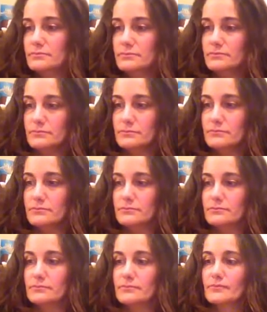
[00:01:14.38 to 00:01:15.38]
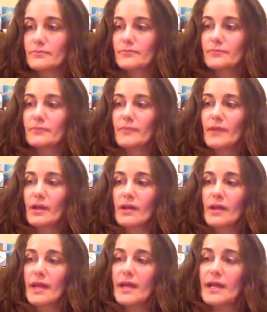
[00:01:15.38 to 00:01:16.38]
And
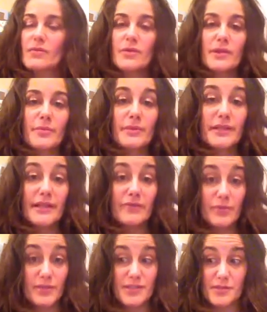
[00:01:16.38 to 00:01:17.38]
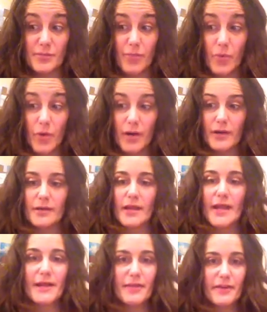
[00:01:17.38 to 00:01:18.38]
I really believe with support,
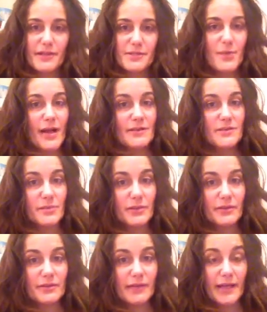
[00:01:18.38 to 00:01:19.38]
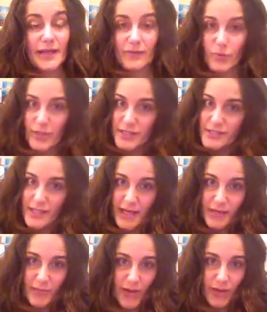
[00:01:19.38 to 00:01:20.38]
anything is possible. And I've witnessed that
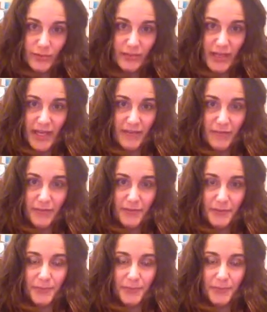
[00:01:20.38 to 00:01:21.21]
in my own life.